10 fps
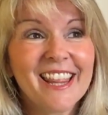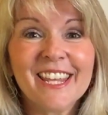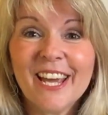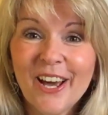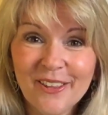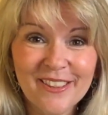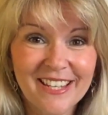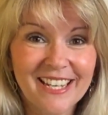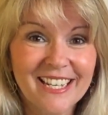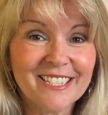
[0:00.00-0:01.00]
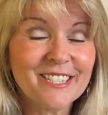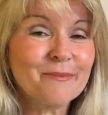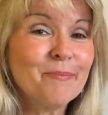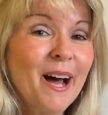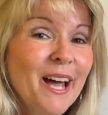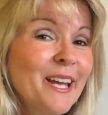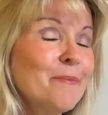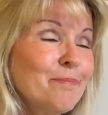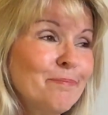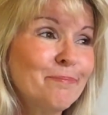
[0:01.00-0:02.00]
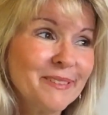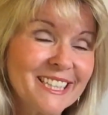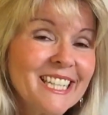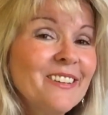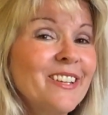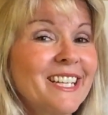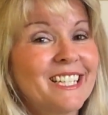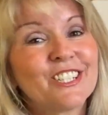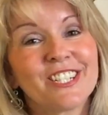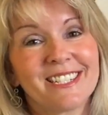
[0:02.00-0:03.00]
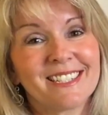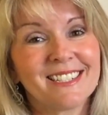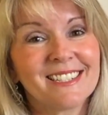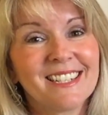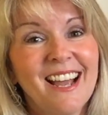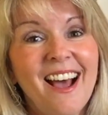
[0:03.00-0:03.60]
The other thing is by believing in Jesus,